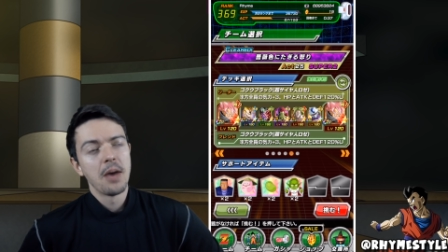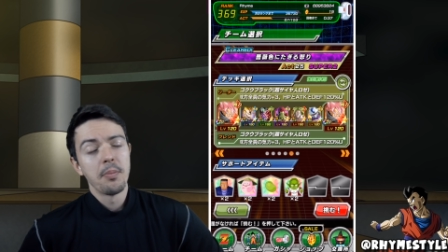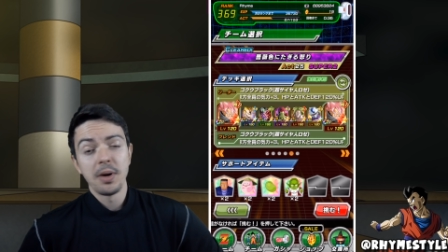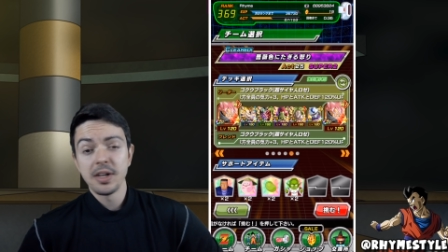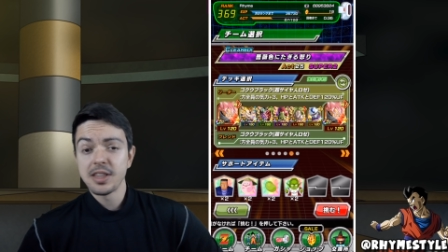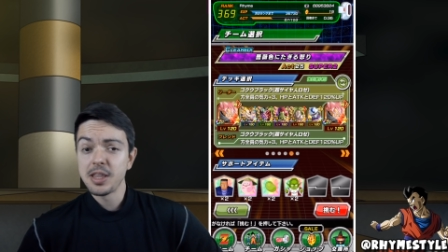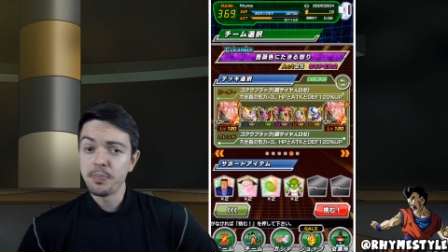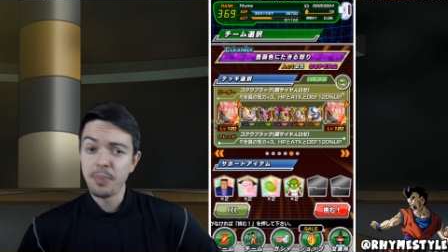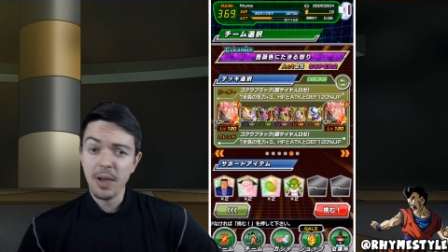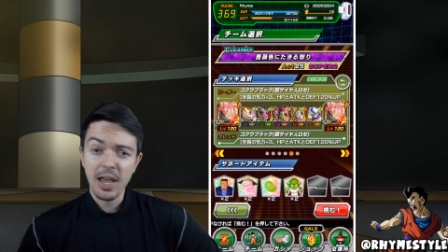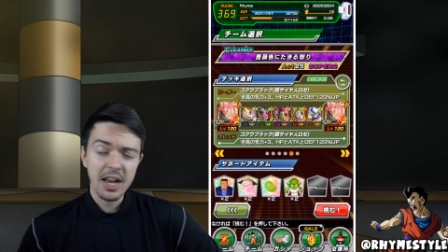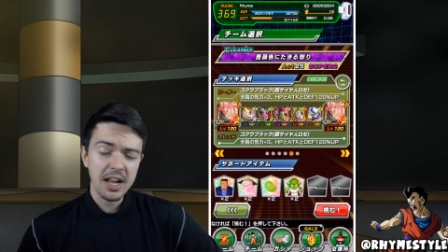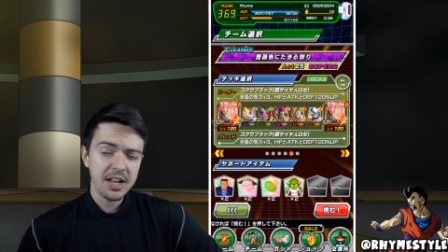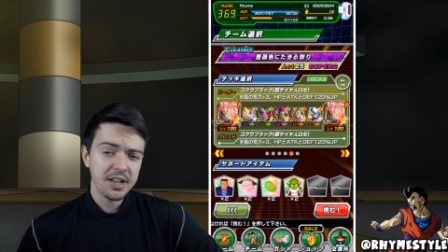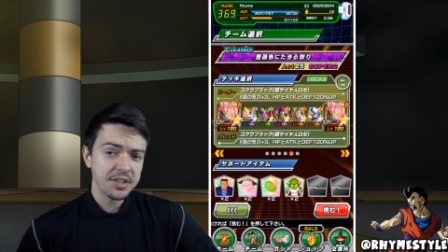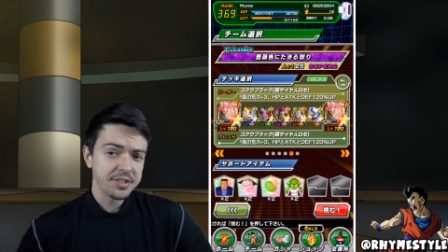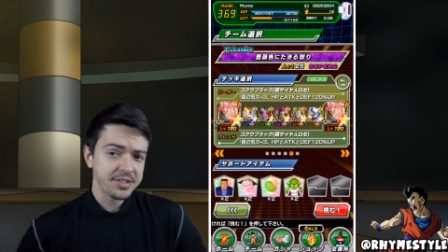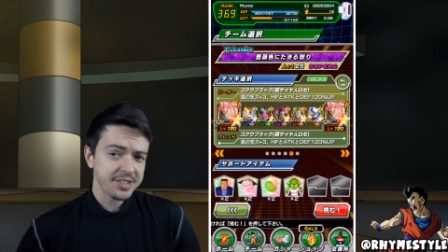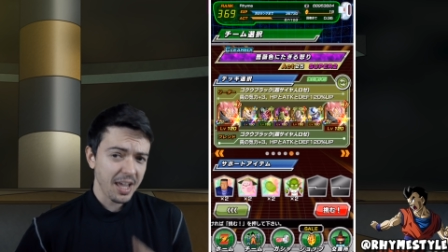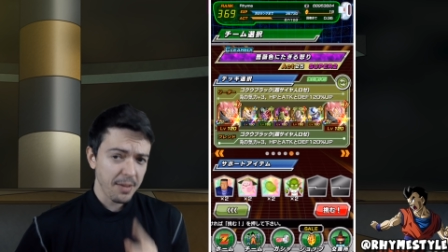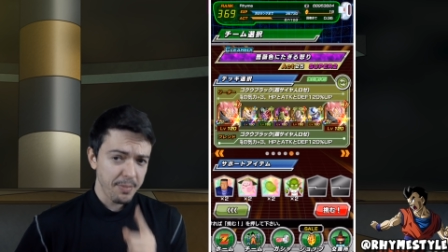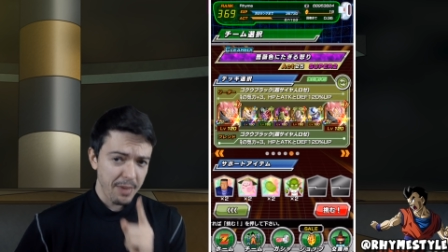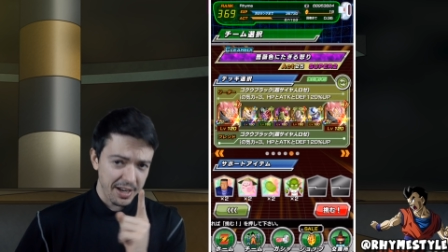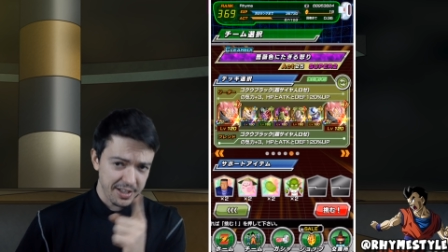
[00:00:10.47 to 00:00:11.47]
but the beta
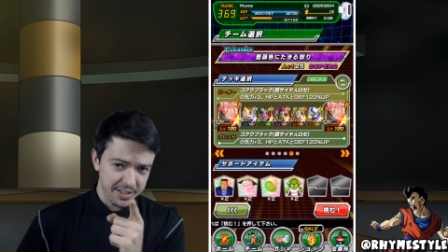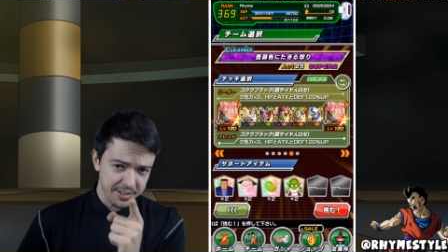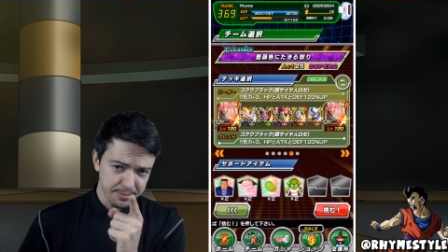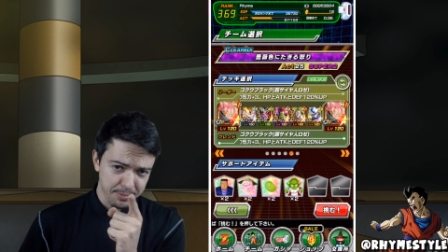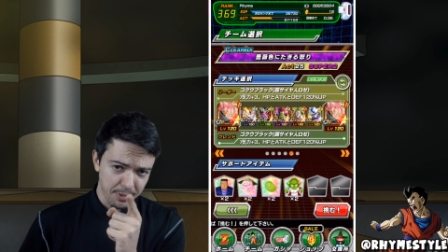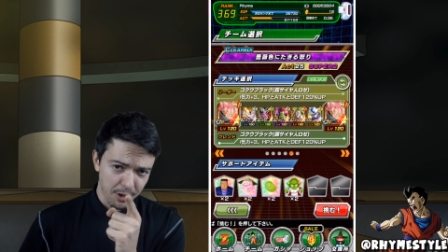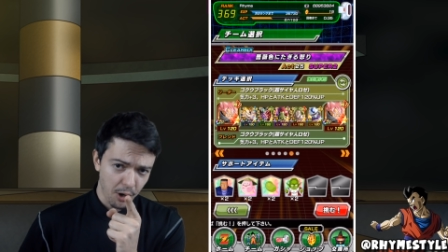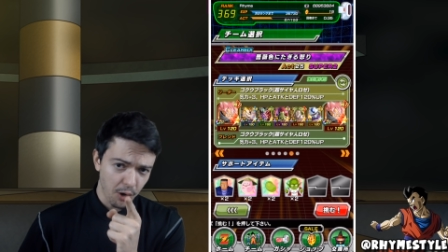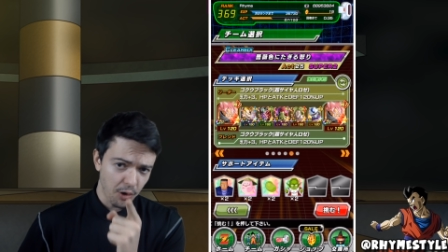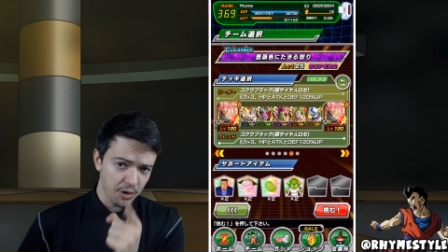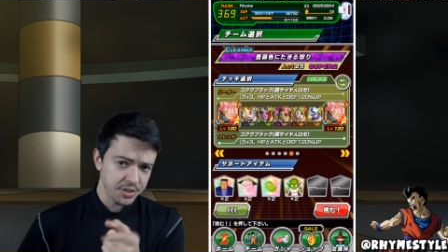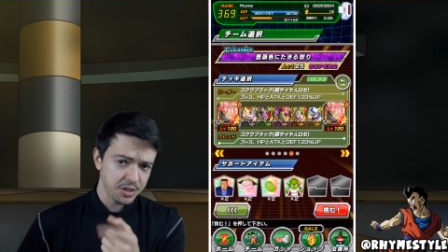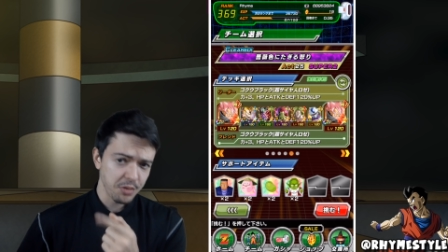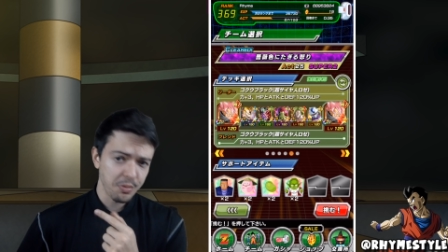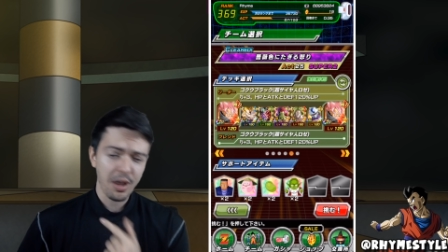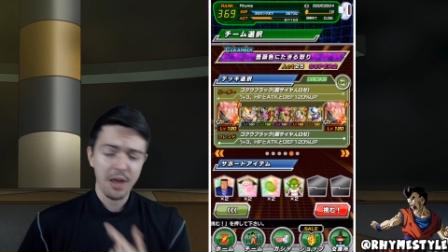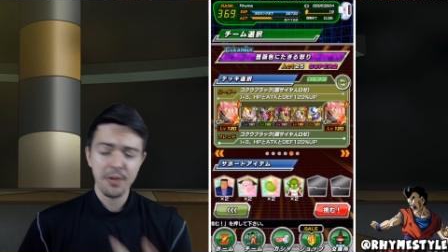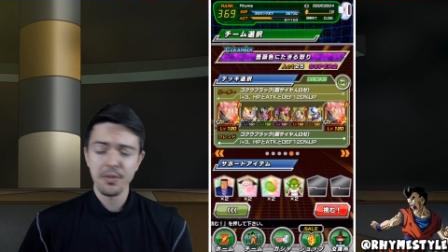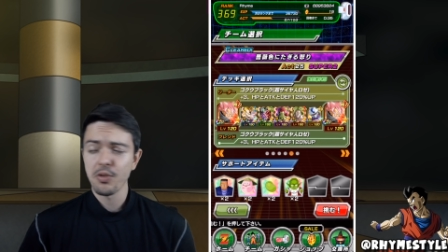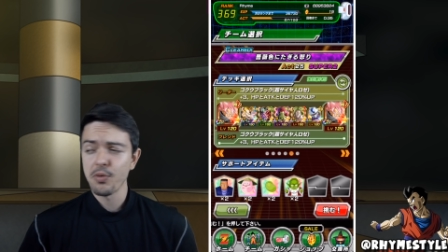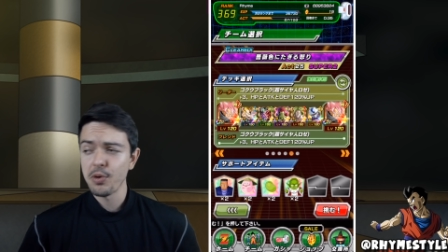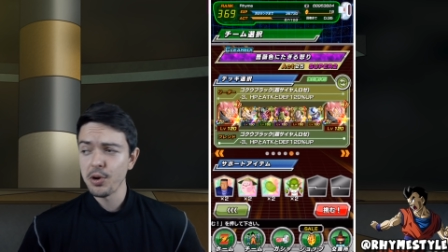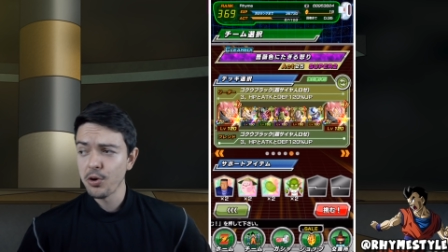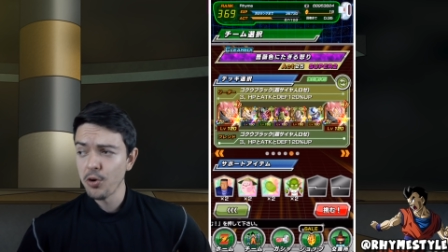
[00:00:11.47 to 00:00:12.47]
does come back tomorrow, so we'll be
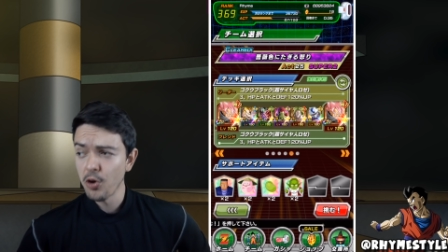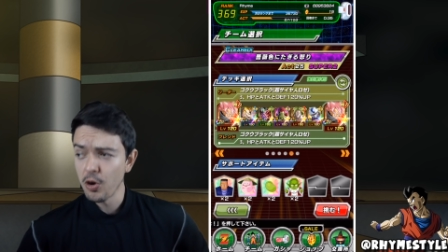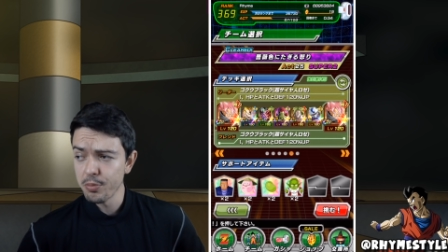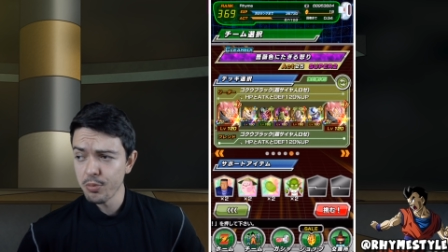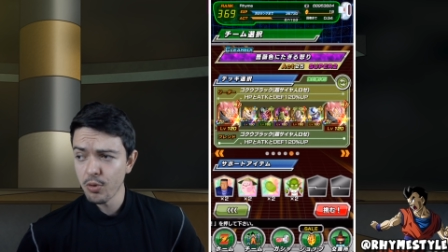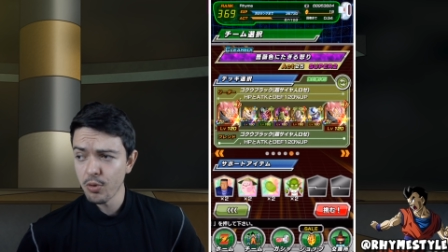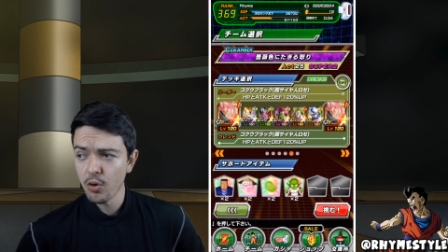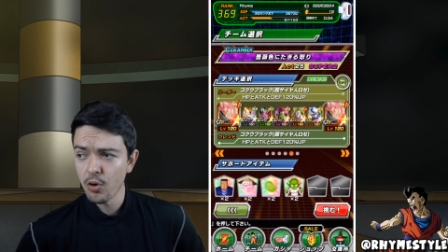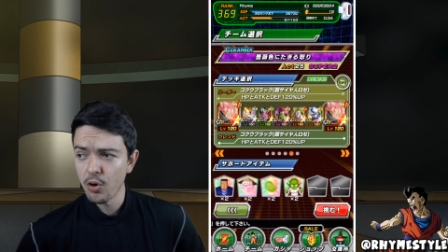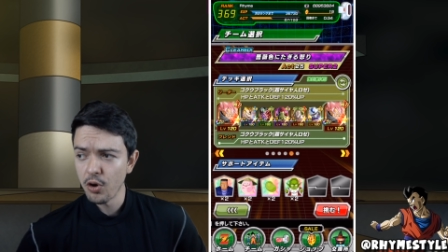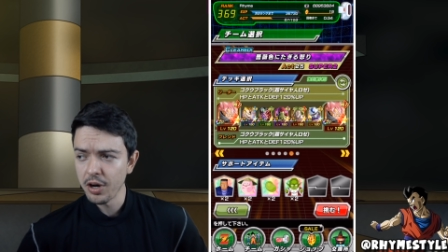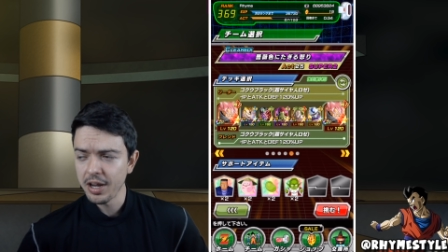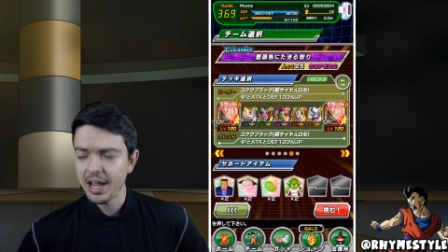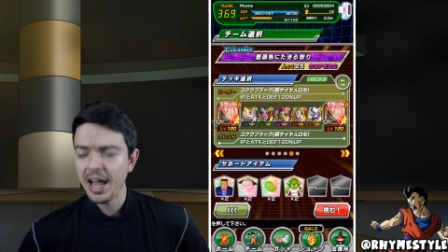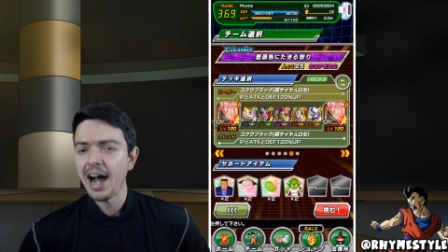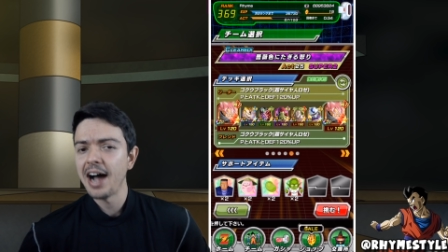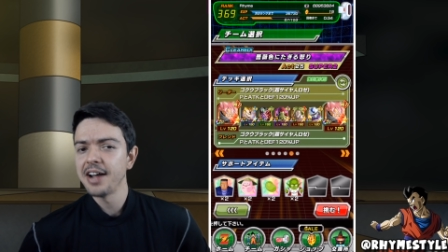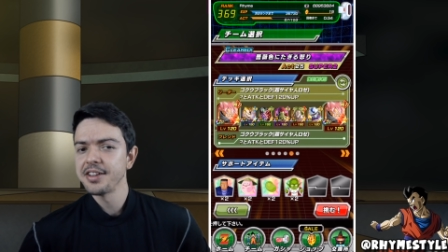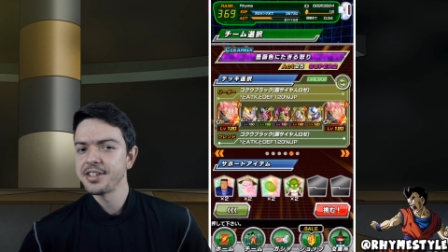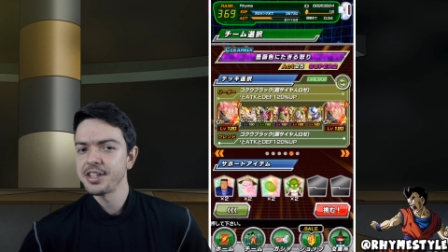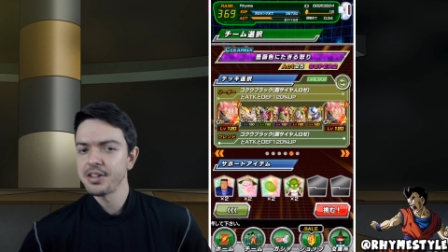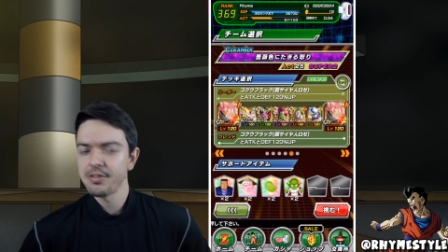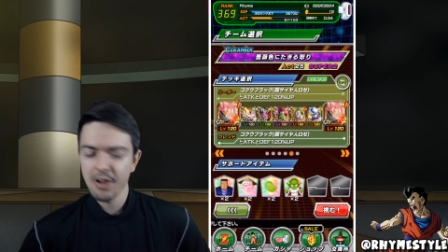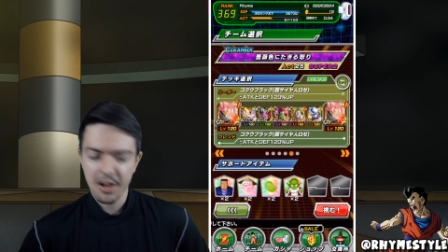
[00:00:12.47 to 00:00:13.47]
able to record more
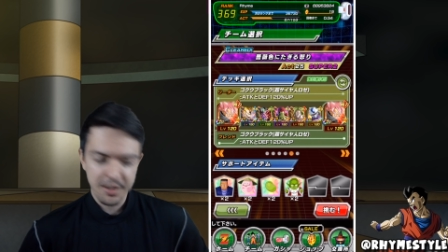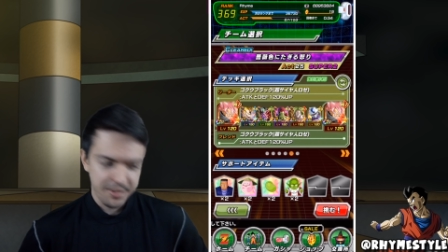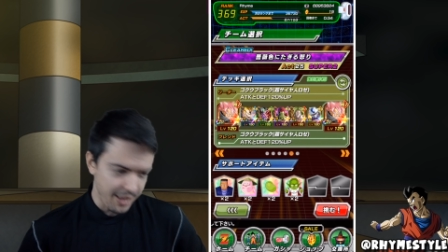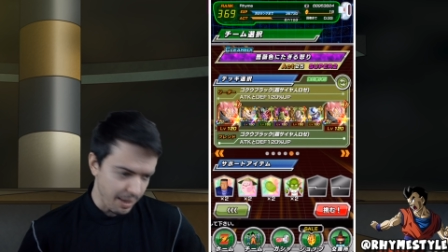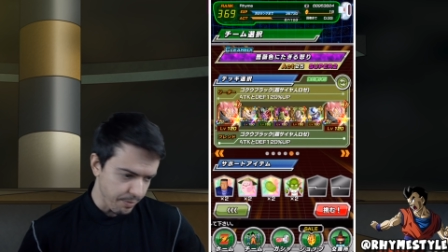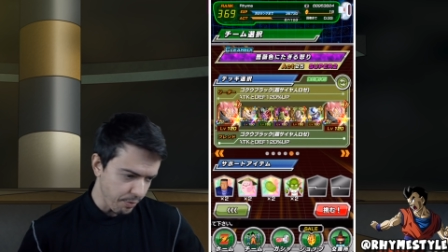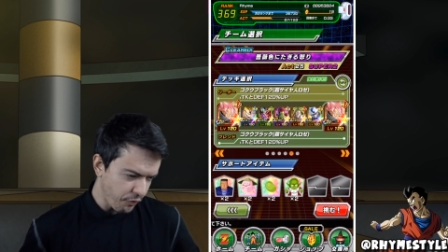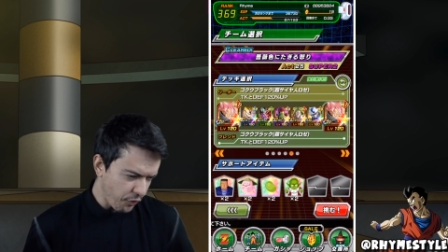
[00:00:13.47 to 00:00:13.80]
content around then.